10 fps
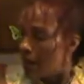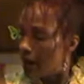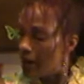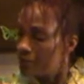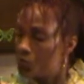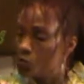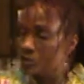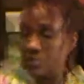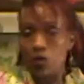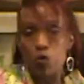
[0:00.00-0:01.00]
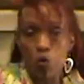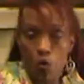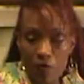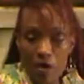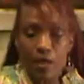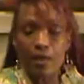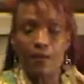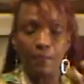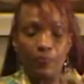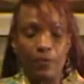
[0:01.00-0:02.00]
I'm using a nori
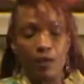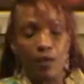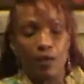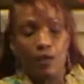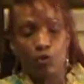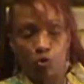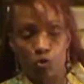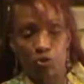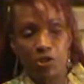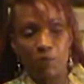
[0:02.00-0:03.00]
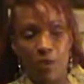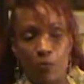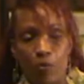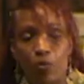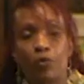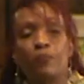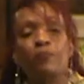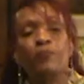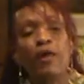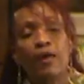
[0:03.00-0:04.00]
sushi paper.
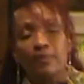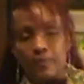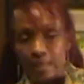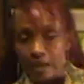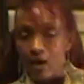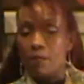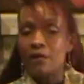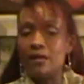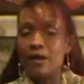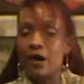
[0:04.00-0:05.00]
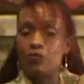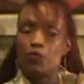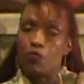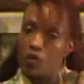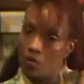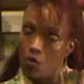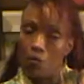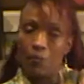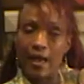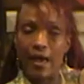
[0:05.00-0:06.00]
They come in either green
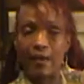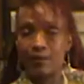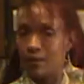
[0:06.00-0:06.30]
or black,